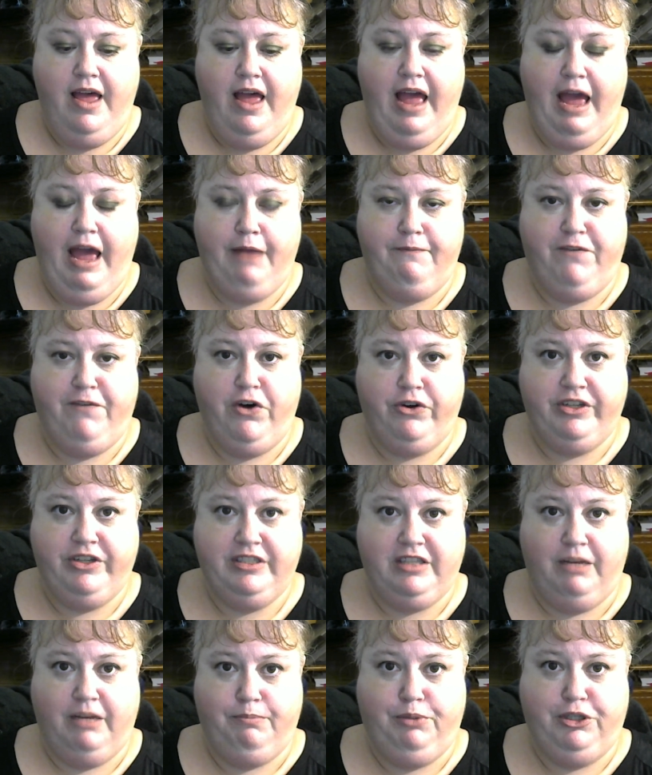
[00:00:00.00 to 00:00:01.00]
and
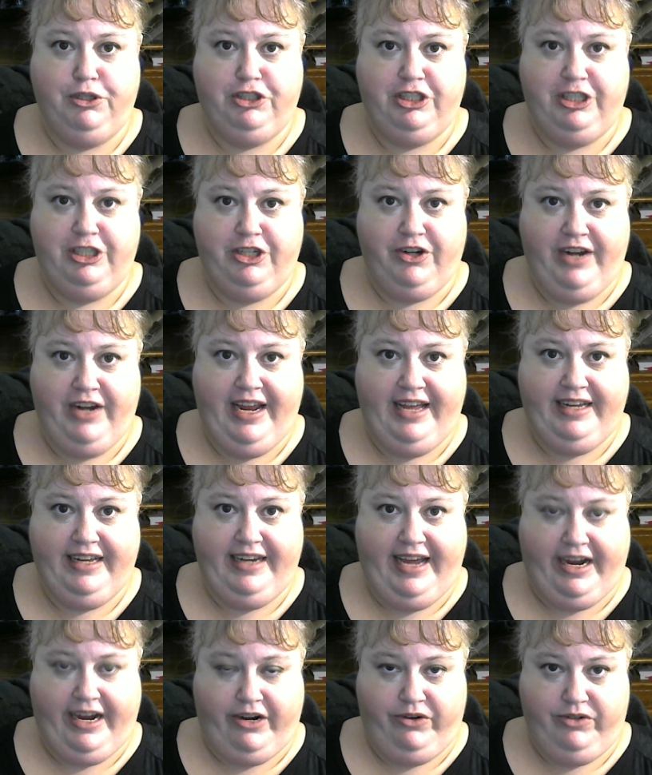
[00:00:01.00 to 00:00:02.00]
focus on pushing your hand
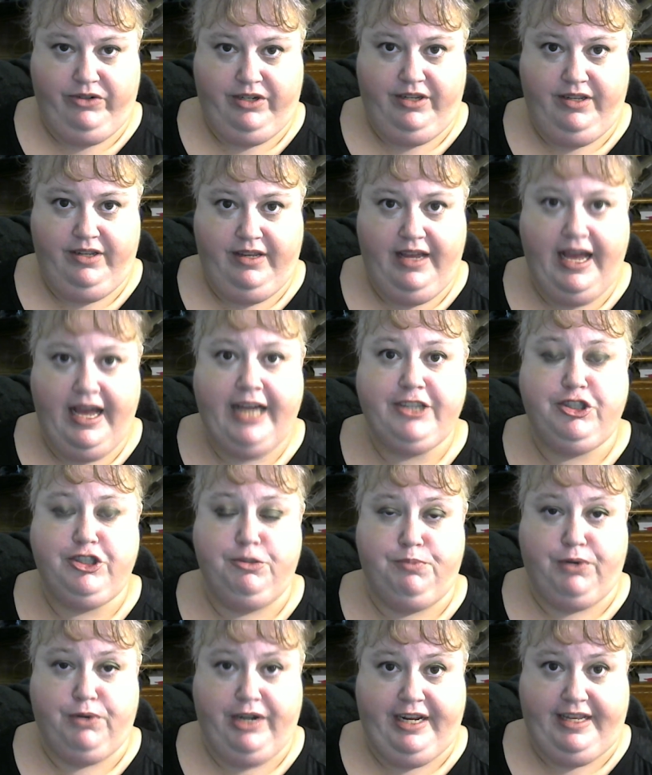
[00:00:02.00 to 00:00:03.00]
out as you
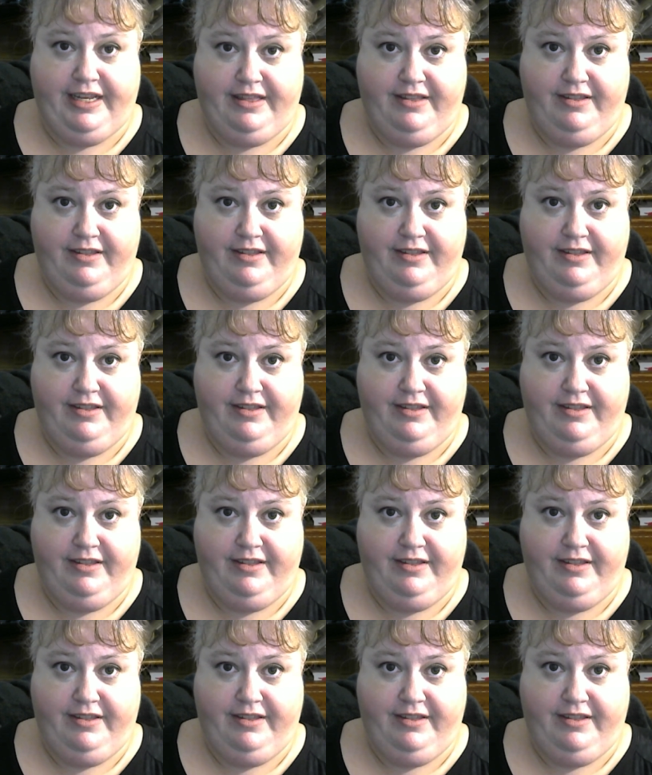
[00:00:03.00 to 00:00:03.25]
breathe.